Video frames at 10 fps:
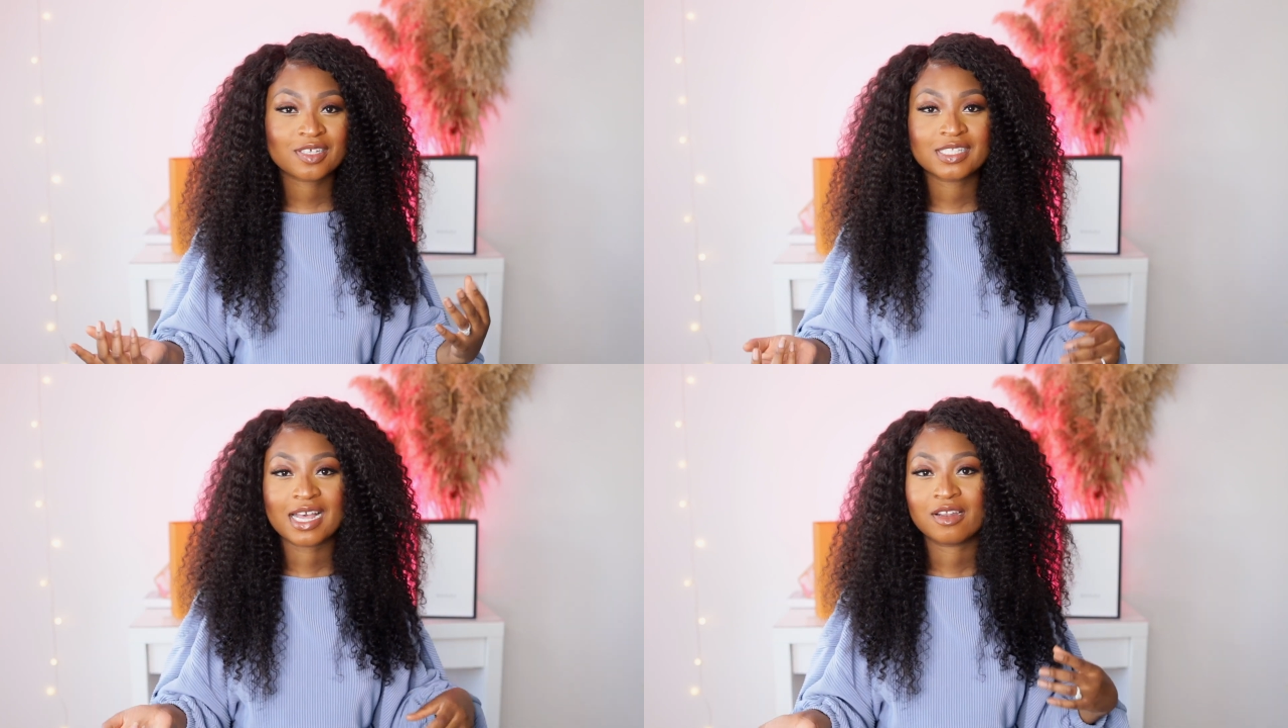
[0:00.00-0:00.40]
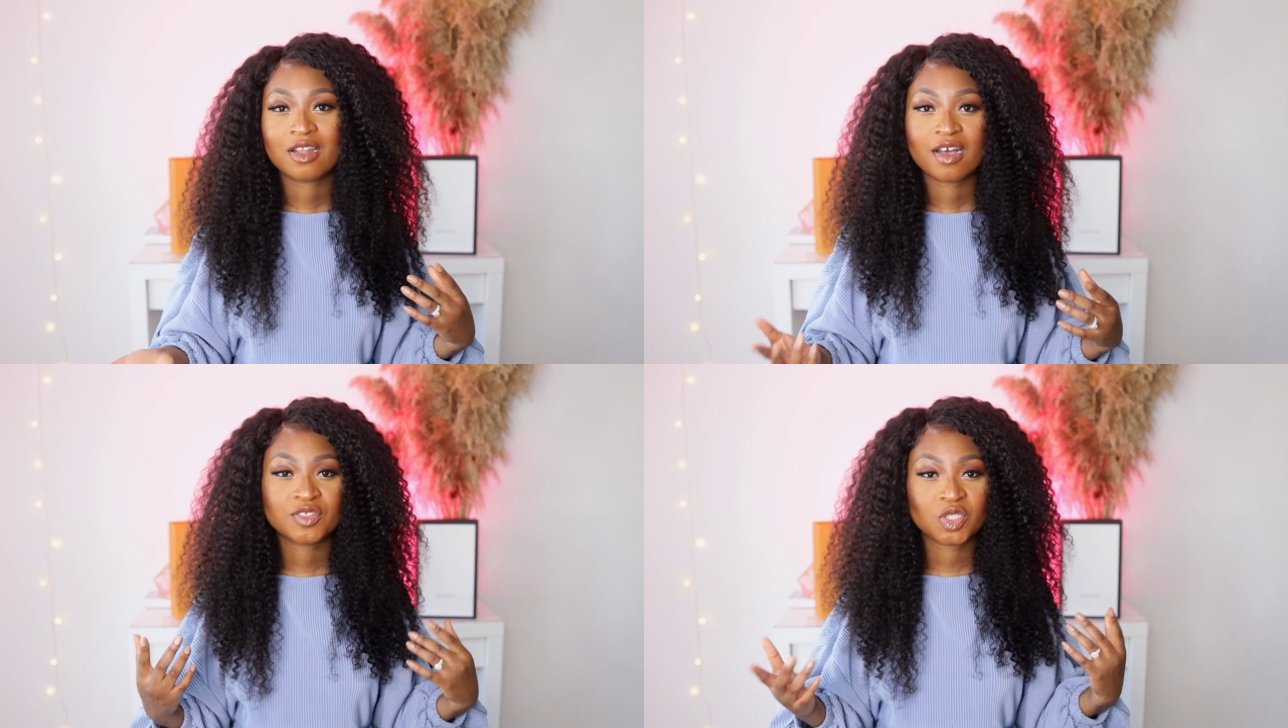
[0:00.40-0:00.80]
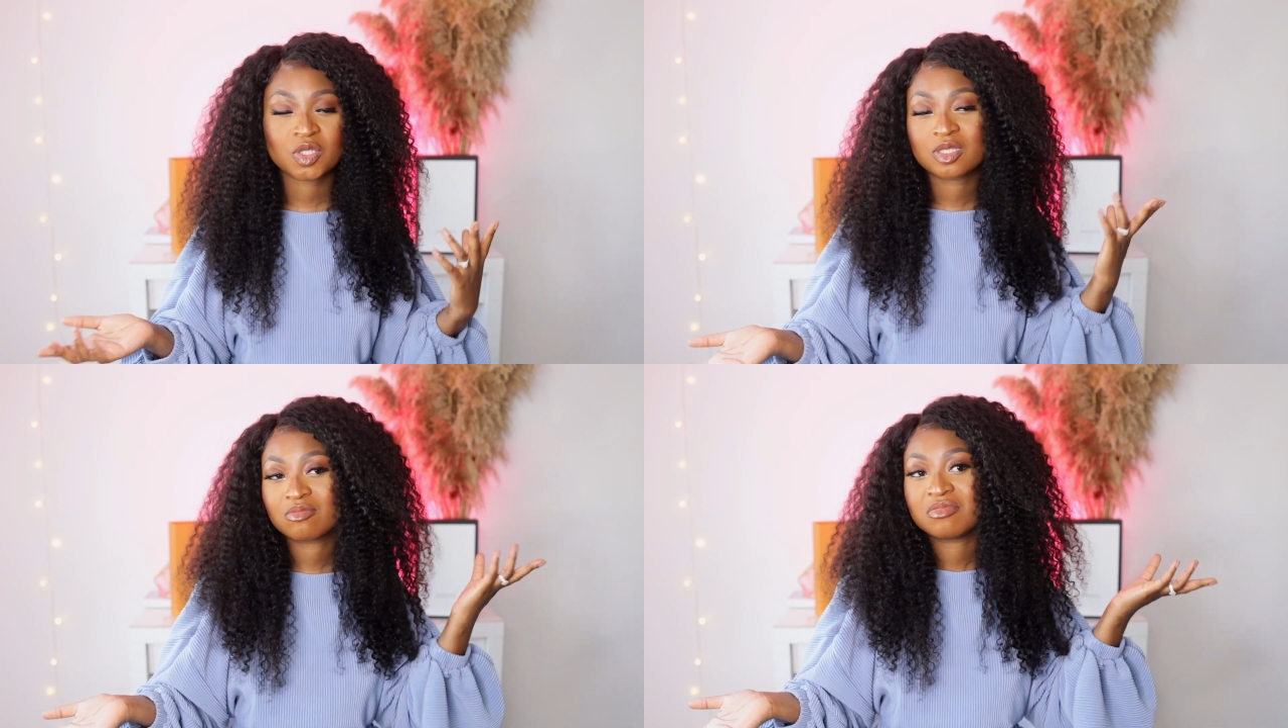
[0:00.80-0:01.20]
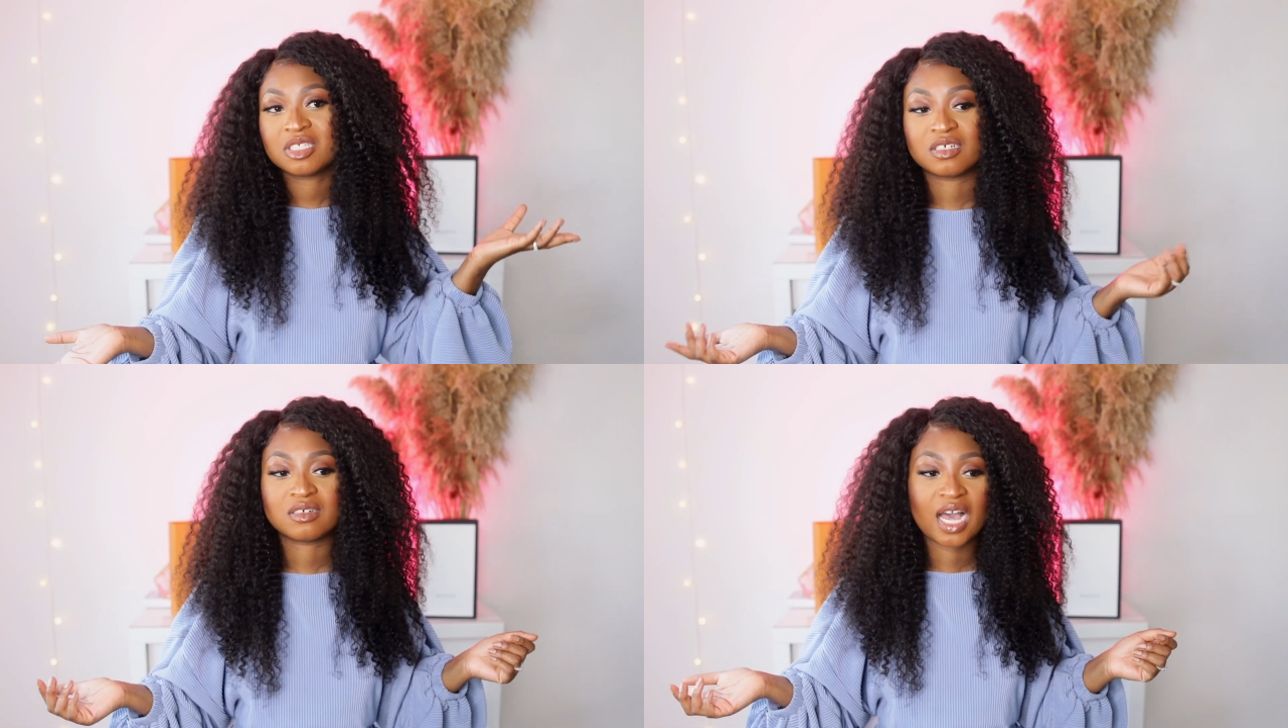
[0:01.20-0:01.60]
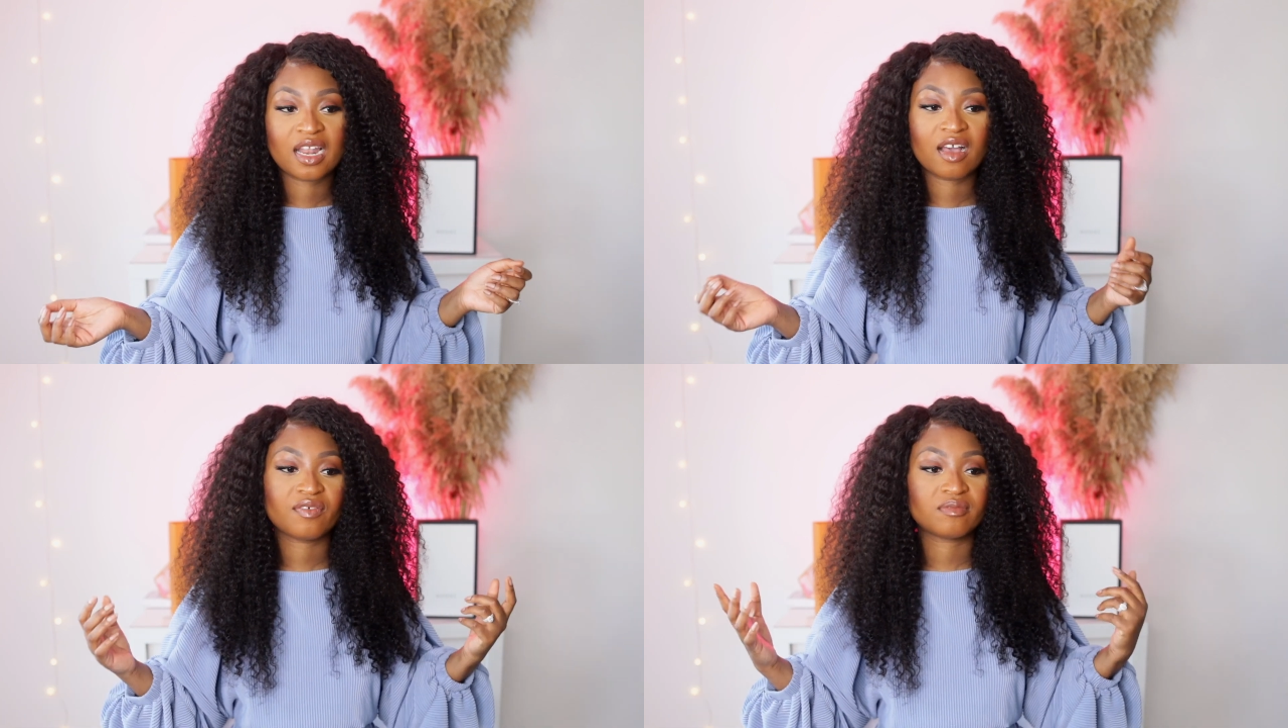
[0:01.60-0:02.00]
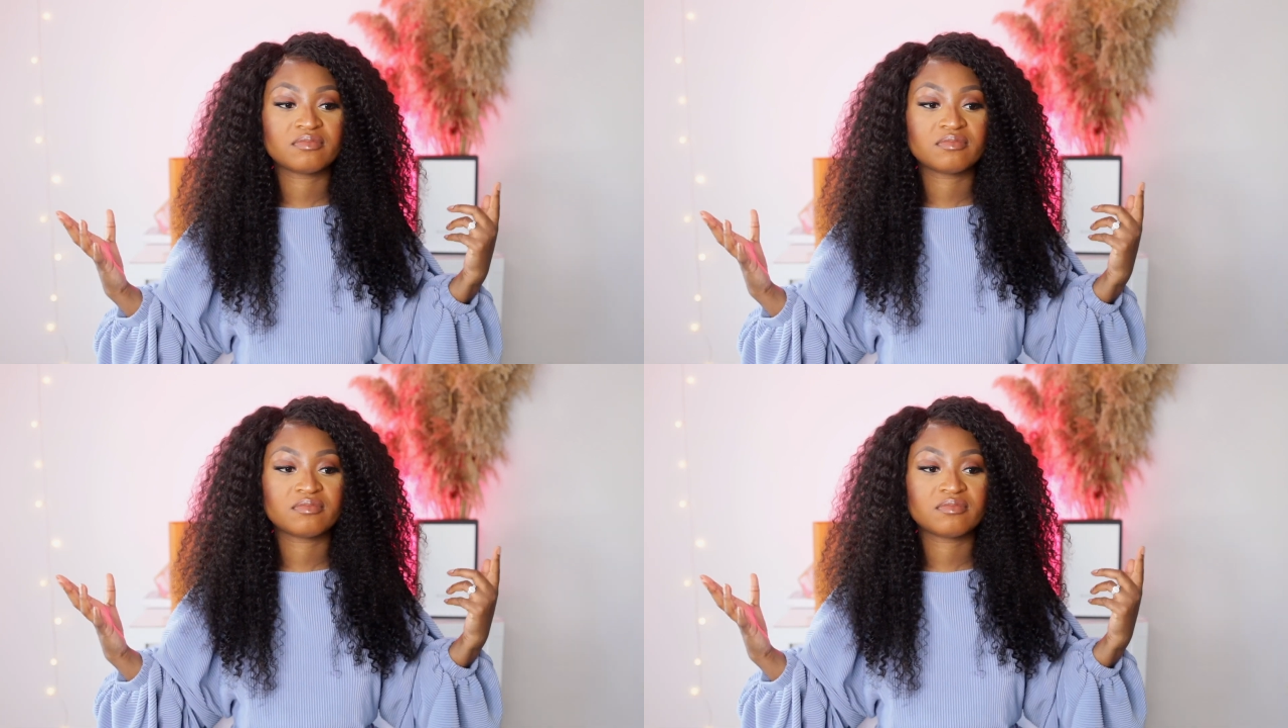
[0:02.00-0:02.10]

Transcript: because I love I love